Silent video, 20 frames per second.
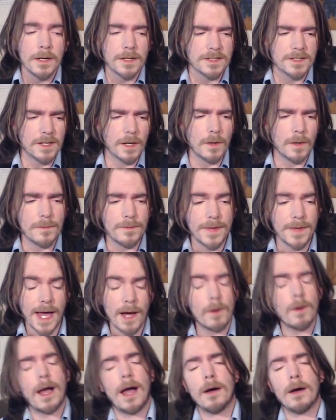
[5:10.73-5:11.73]
So,
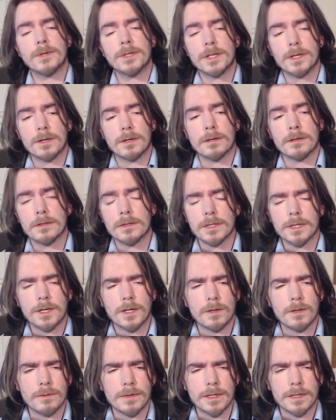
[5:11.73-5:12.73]
now out a girl and a
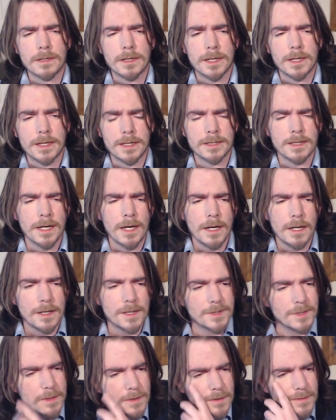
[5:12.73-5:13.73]
career, I then
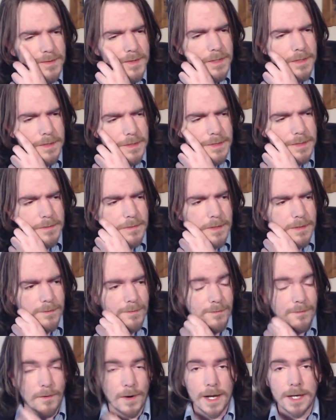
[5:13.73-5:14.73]
sort of turned to my
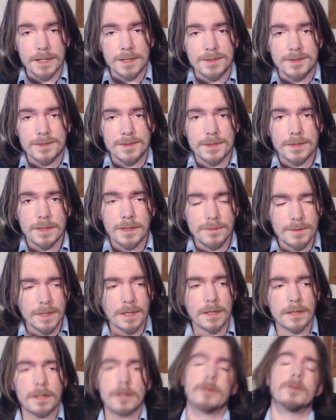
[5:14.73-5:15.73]
friends, and I've
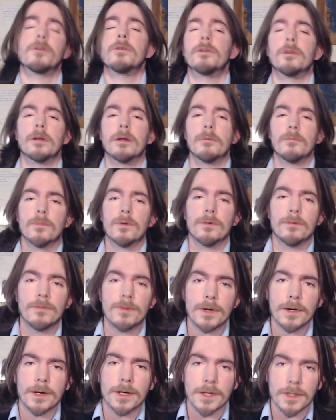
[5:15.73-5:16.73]
got a good number of
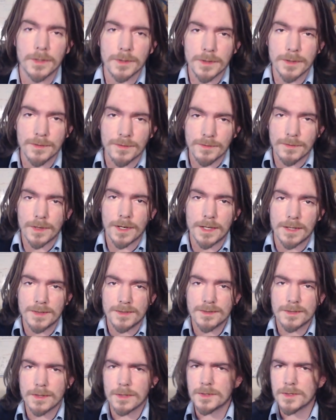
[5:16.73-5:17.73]
very good
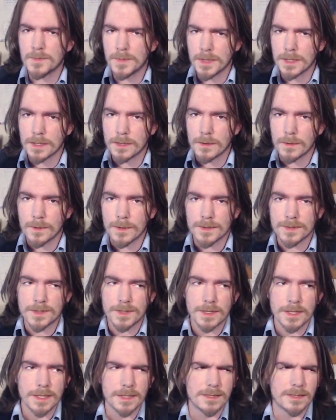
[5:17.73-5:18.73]
friends, those being the ones
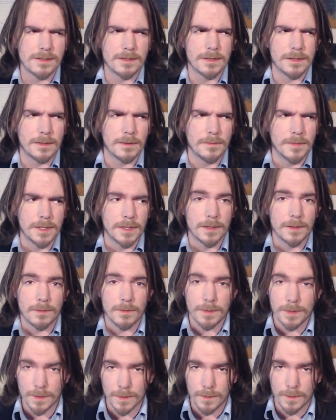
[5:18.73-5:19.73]
at least in the
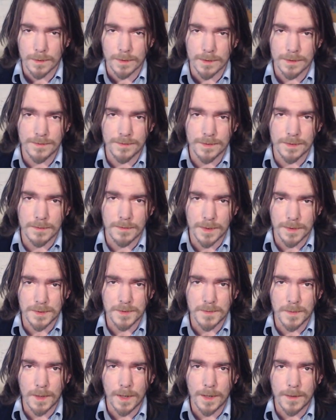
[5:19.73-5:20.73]
real world for the
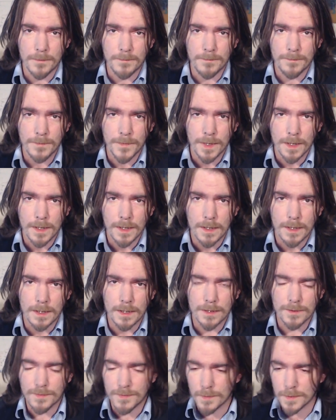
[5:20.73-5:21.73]
most part.
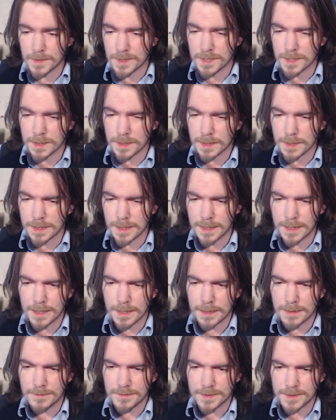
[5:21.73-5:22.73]
Unfortunately,
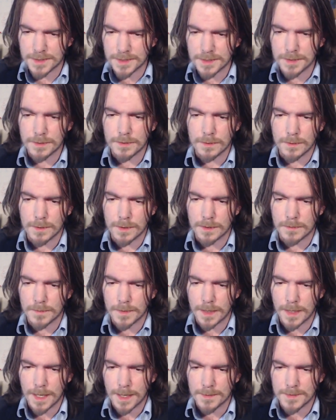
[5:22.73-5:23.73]
then even two, one of
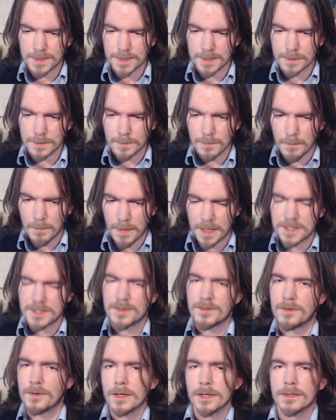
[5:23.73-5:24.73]
my absolute
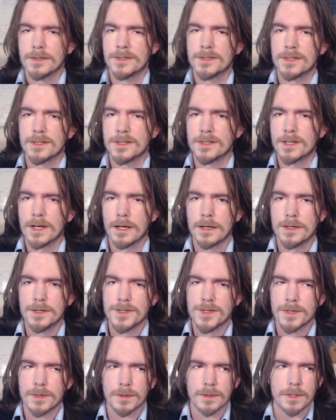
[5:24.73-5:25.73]
best friends decided
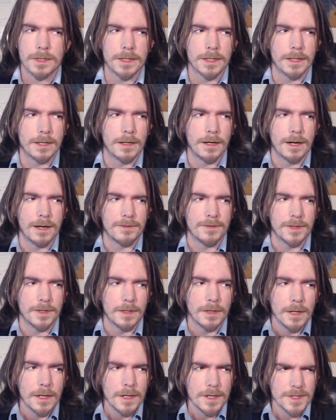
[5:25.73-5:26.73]
shortly
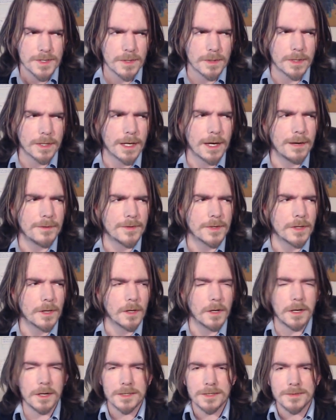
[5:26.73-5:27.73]
after the
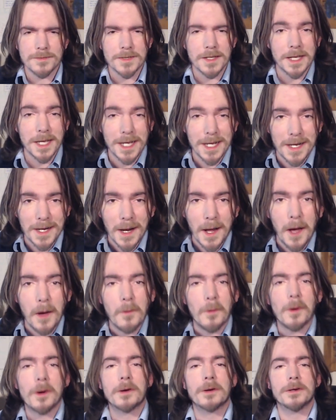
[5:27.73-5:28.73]
loss of the heat and
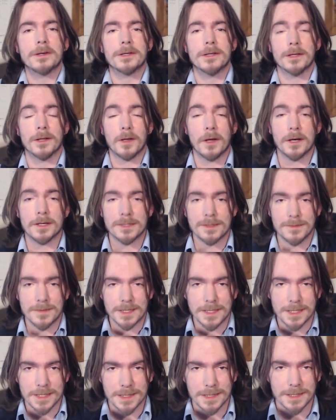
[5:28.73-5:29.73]
hot water and the loss of
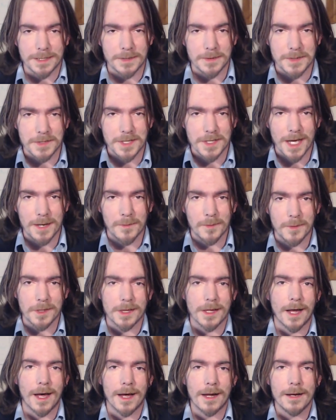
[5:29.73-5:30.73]
the dignity which came
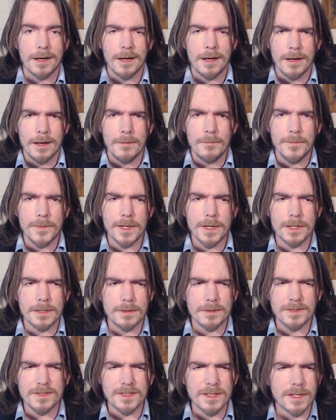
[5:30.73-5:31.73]
with that, that
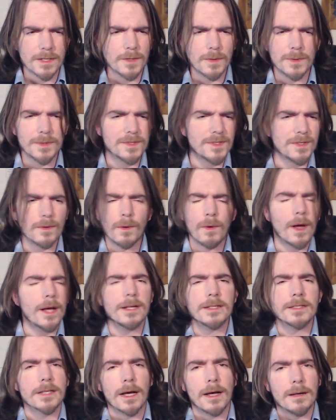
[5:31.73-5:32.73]
such was the
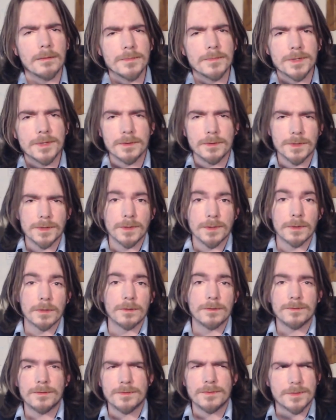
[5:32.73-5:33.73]
right time to sort
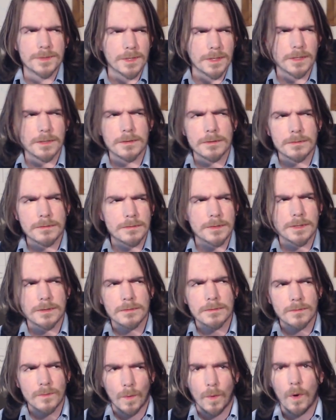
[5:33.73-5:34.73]
of turn
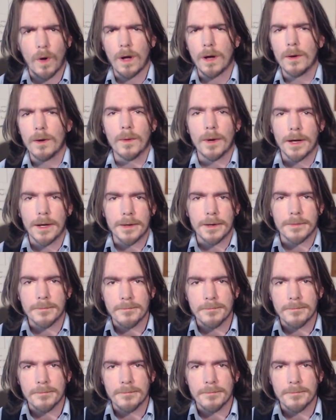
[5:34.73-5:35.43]
and walk away.